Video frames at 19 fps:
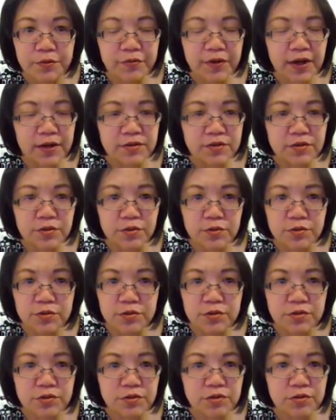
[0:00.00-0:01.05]
provide a
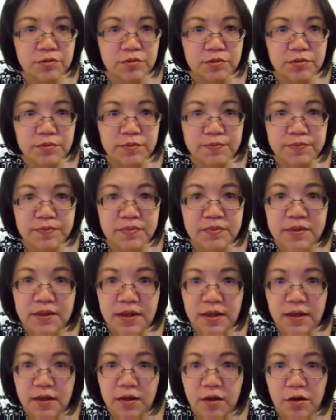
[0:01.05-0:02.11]
solution to
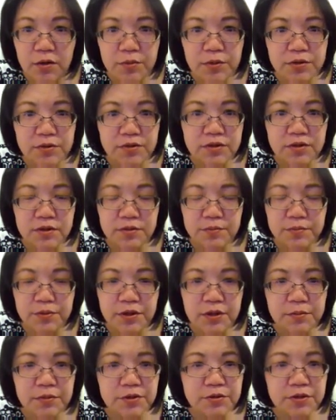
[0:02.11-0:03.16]
almost
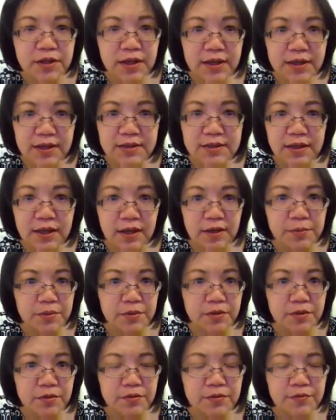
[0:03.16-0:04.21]
pretty much any type
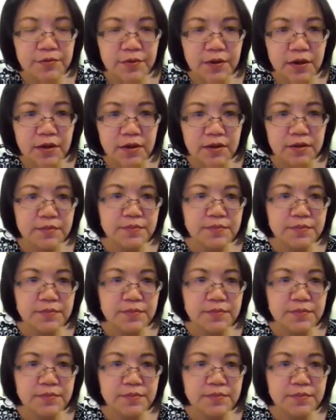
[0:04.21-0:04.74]
of